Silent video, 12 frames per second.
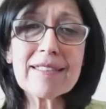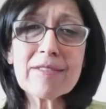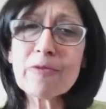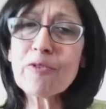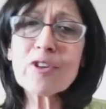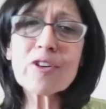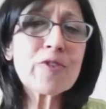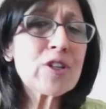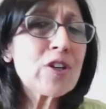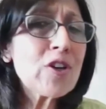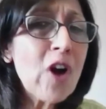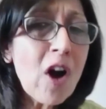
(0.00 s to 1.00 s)
for
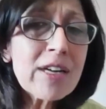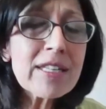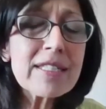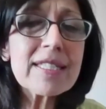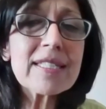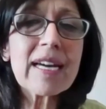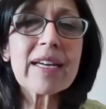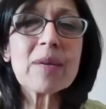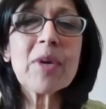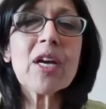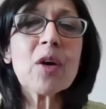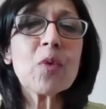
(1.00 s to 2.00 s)
the longest time,
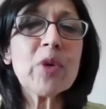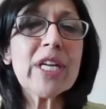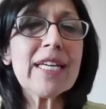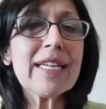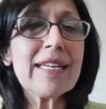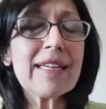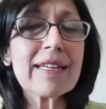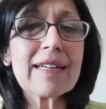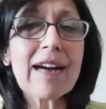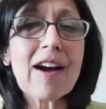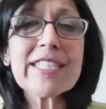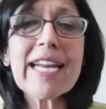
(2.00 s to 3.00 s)

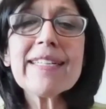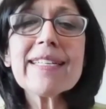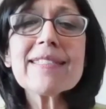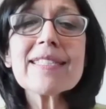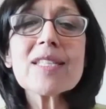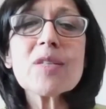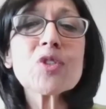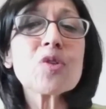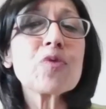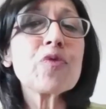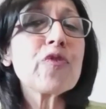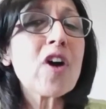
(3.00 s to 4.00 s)
our tendency was
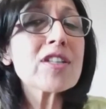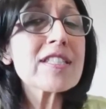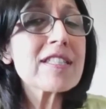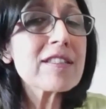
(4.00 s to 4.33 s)
to foster